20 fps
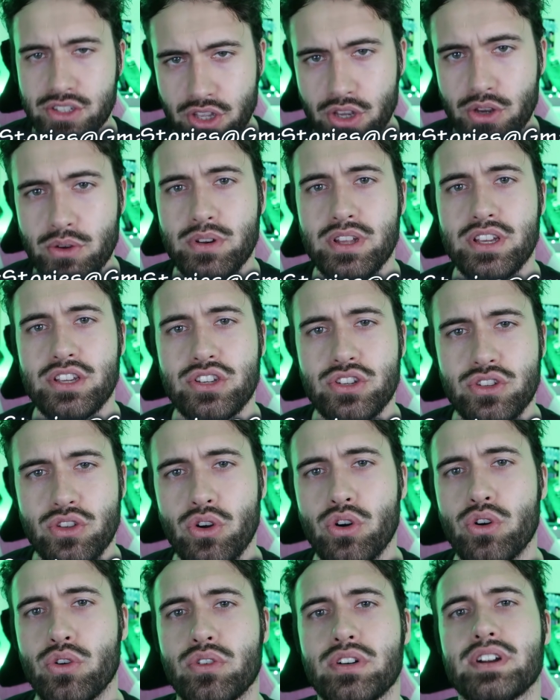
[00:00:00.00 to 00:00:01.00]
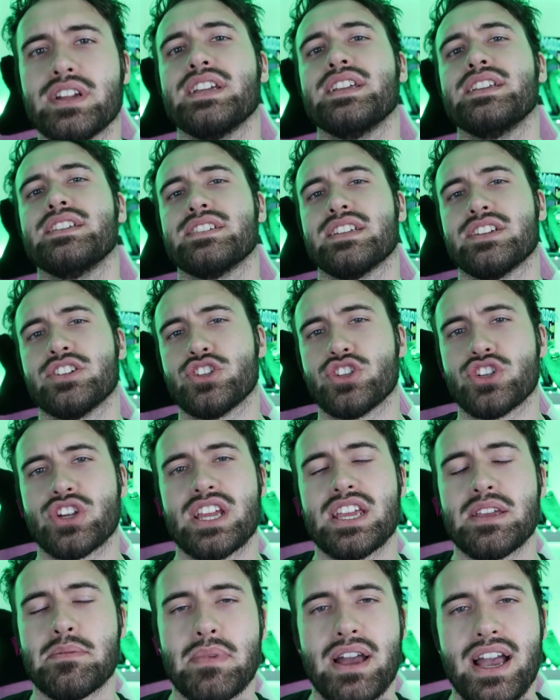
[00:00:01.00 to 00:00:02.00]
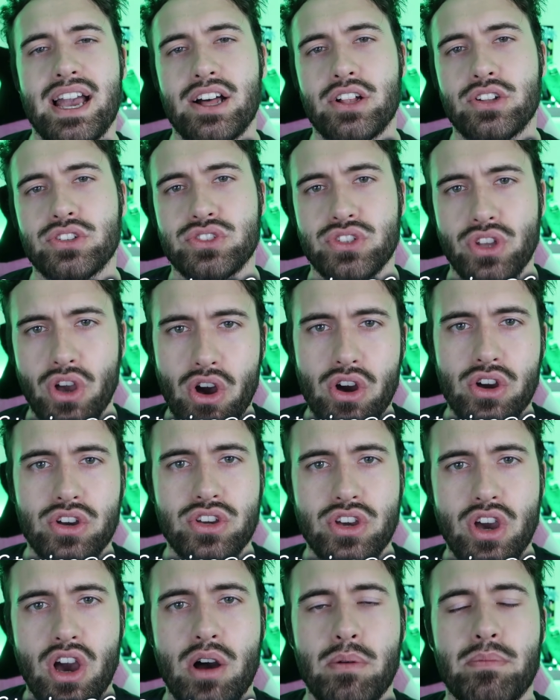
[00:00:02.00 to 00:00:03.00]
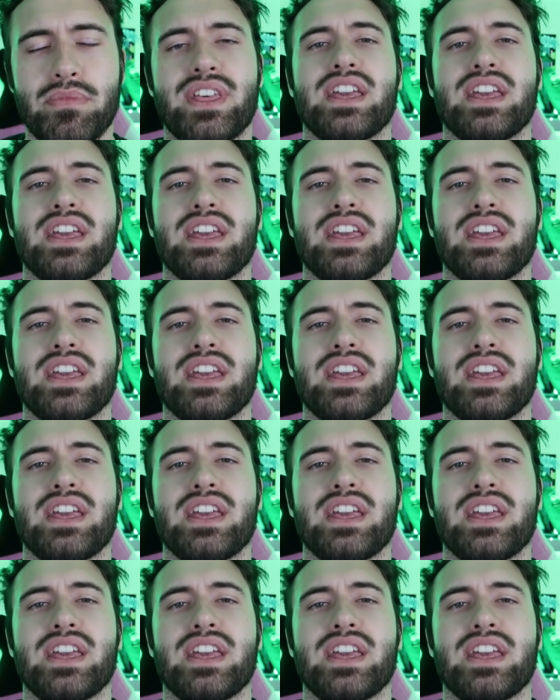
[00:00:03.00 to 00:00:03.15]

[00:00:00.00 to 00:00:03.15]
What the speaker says: dudeystories@gmail.com.